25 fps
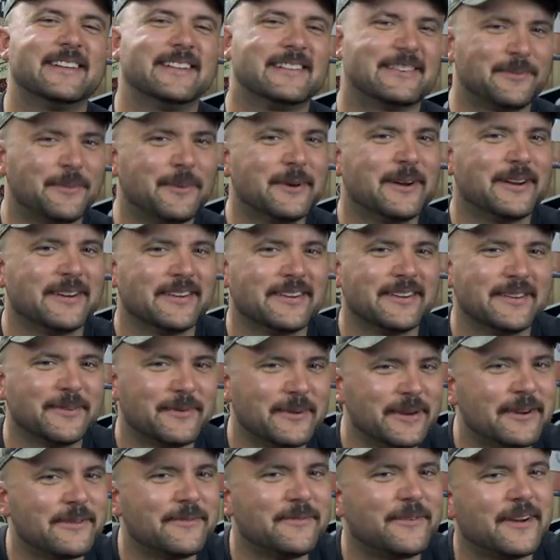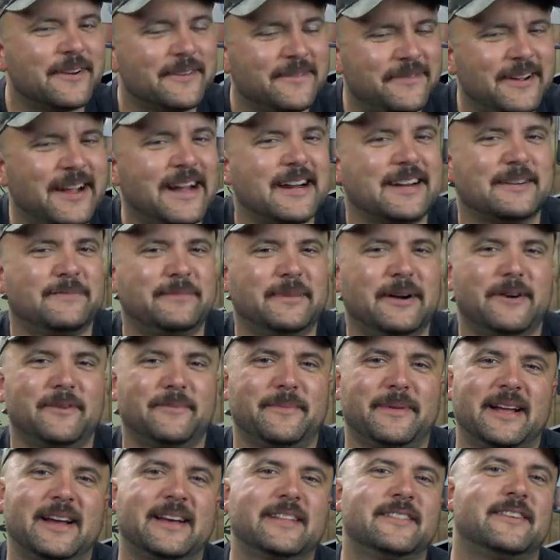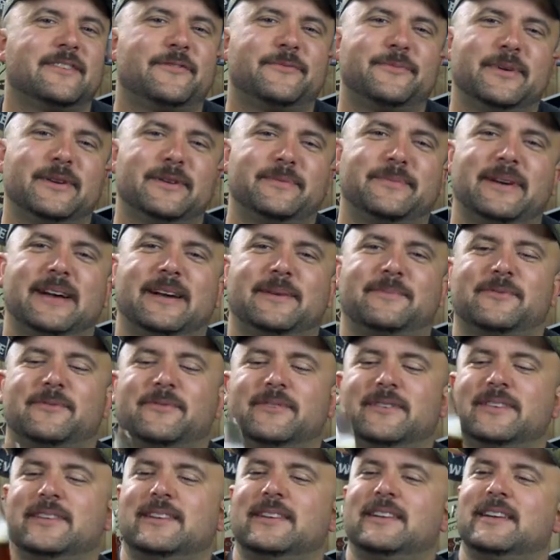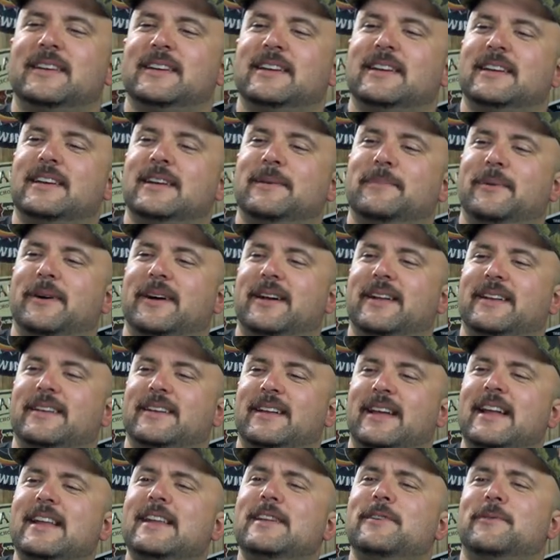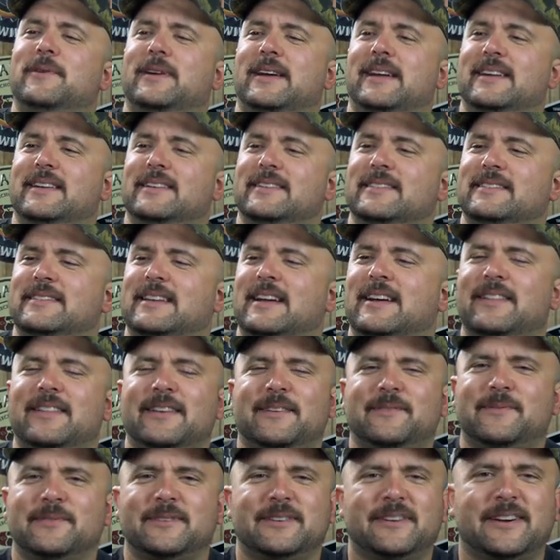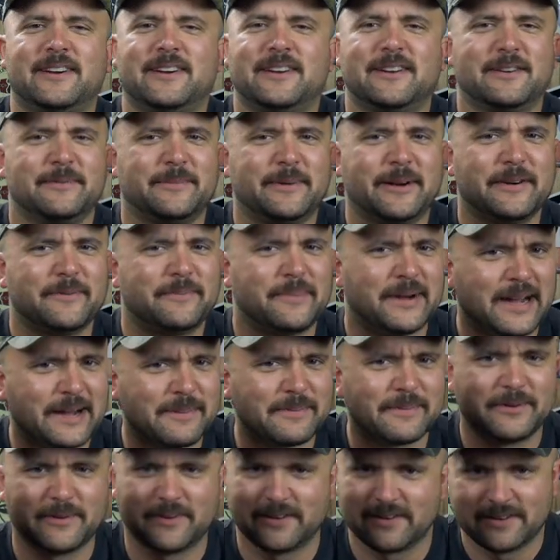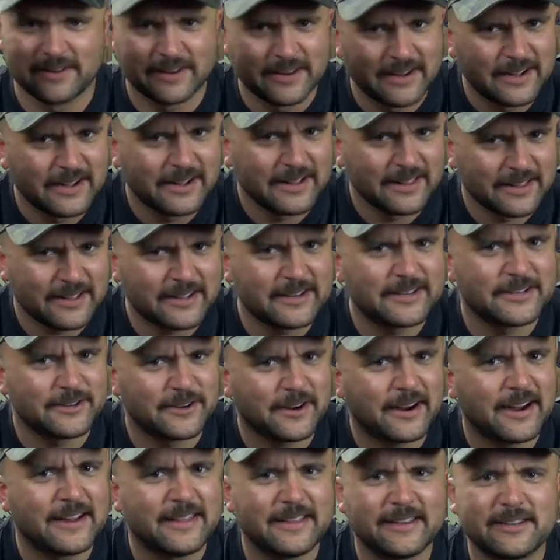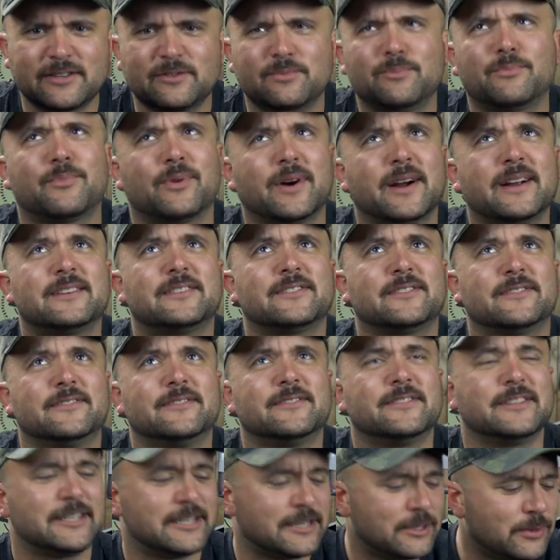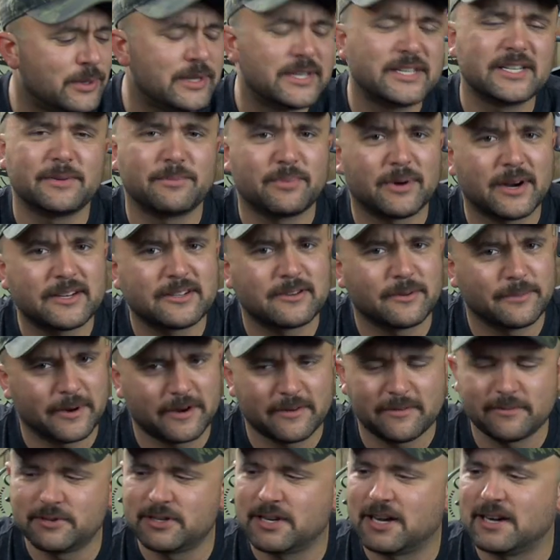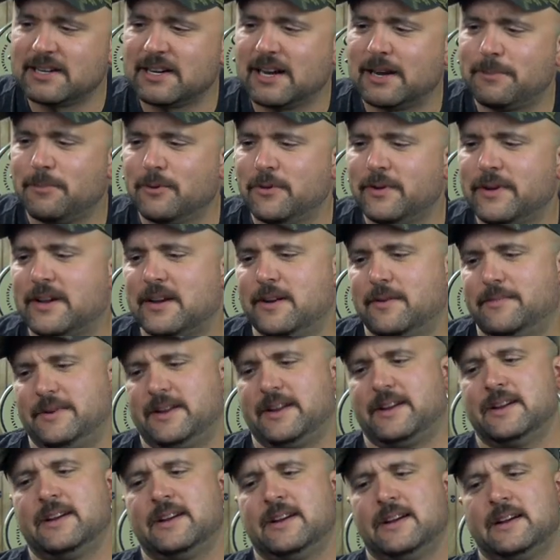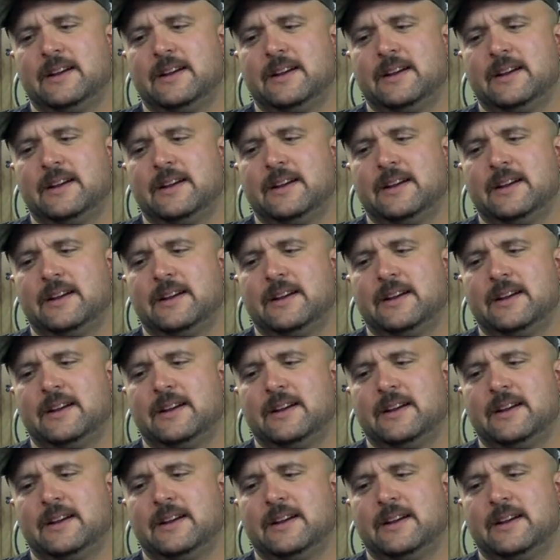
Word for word: It's weird. Weird fun fact about me. I love burnt popcorn. But anyway, now that we're talking about popcorn, let's try this pretzel, this twisted pretzel beer from Shock Top Brewing Company.